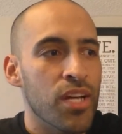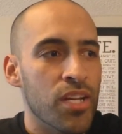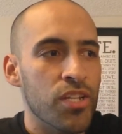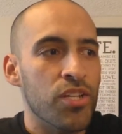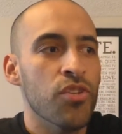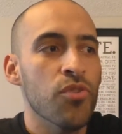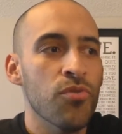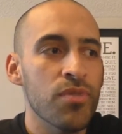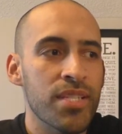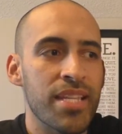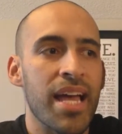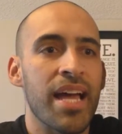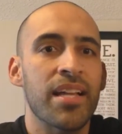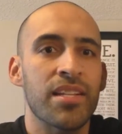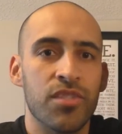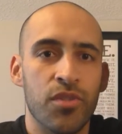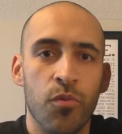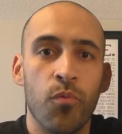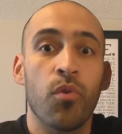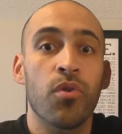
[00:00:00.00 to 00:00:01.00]
use that
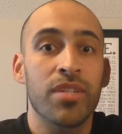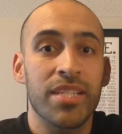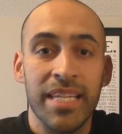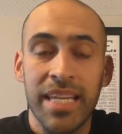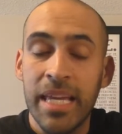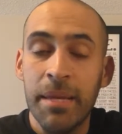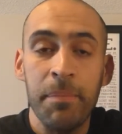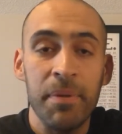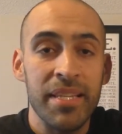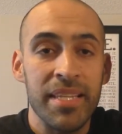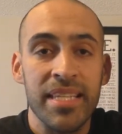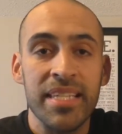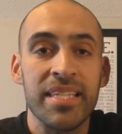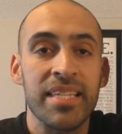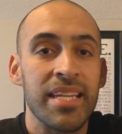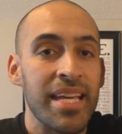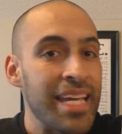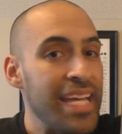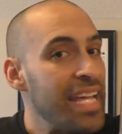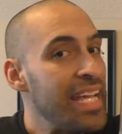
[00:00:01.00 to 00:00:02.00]
towards keeping
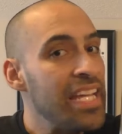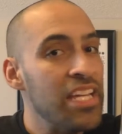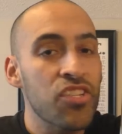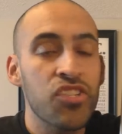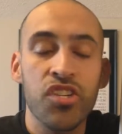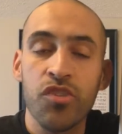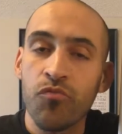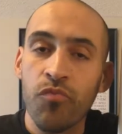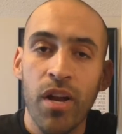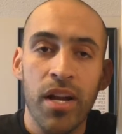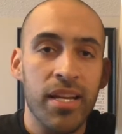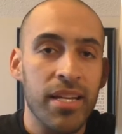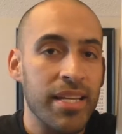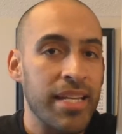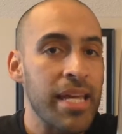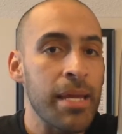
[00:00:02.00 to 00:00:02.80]
this engine running,